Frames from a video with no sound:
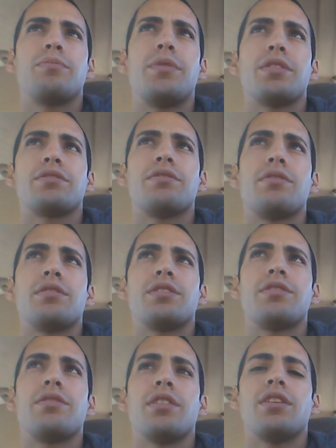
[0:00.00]
this
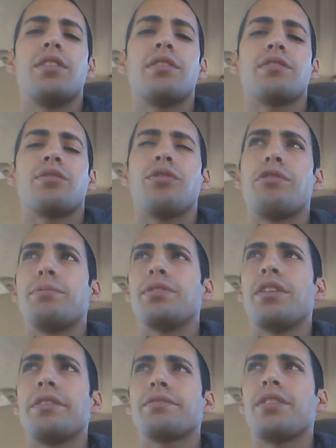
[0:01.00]
ultimate
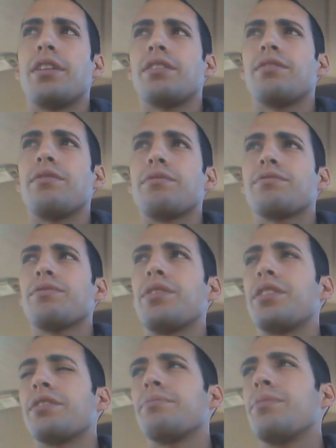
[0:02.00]
lifestyle
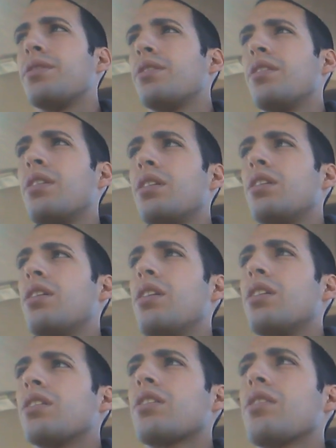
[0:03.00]
freedom?
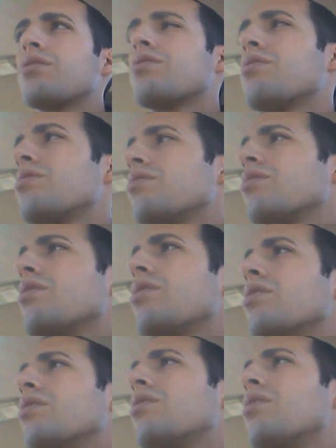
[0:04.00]
Because
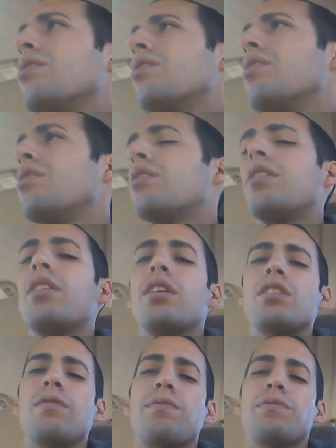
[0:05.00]

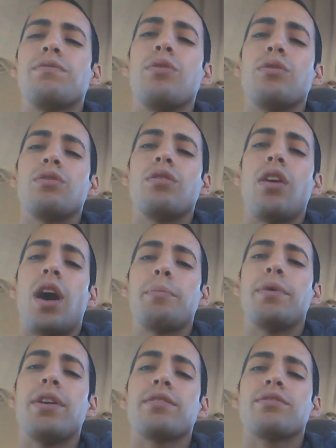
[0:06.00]
if
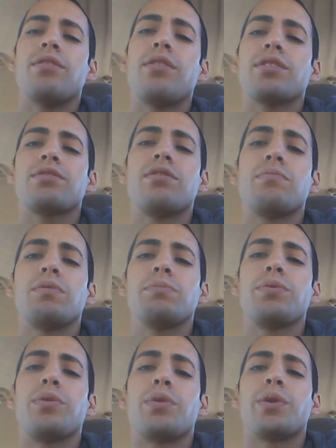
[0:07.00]
I'm not talking to
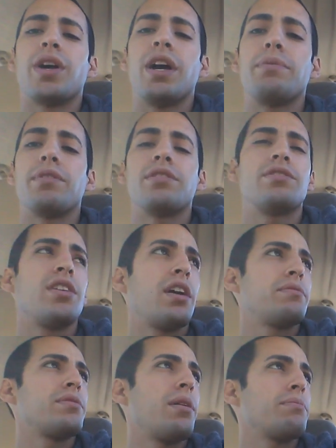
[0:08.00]
people who are happy at their
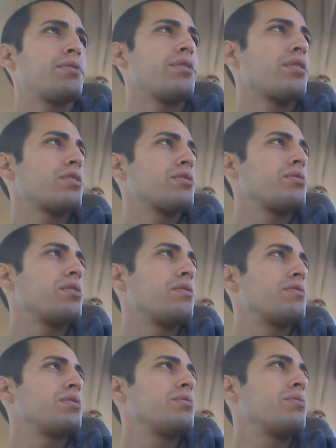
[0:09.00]
jobs, I'm talking to,
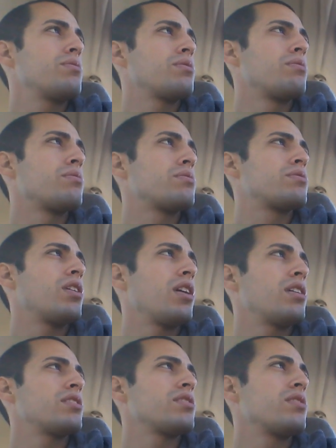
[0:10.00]
if you are
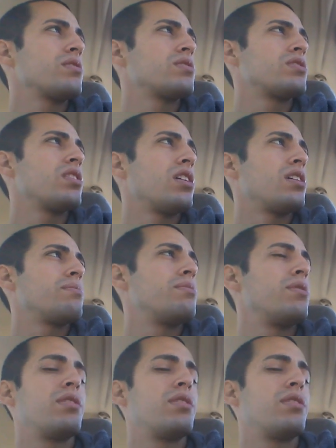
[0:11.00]
tired of your job